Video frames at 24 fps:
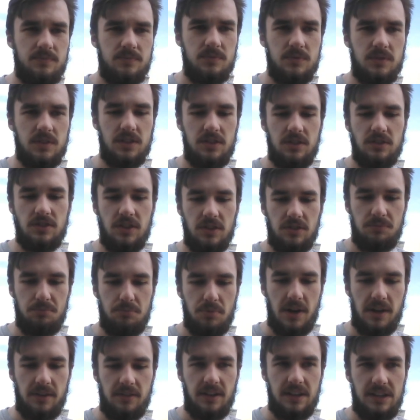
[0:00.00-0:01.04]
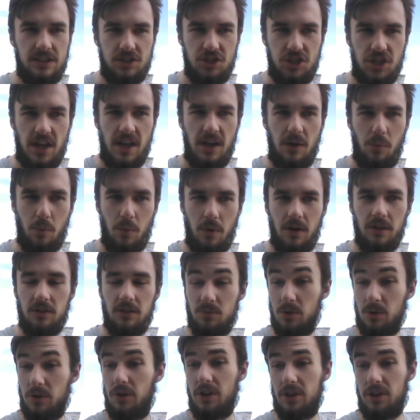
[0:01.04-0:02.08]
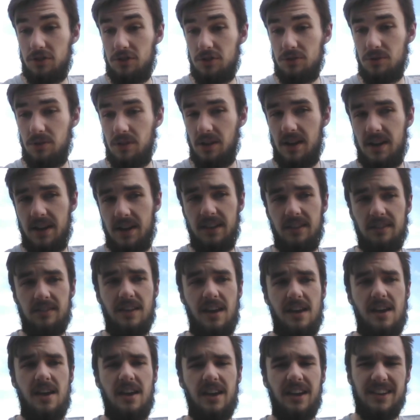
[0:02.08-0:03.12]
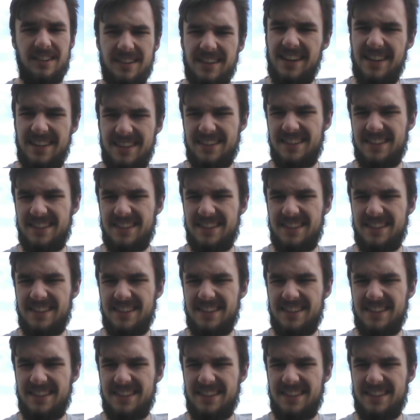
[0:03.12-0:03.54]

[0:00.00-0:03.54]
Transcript: this is just pressing J once, we're going 2 lines, because that is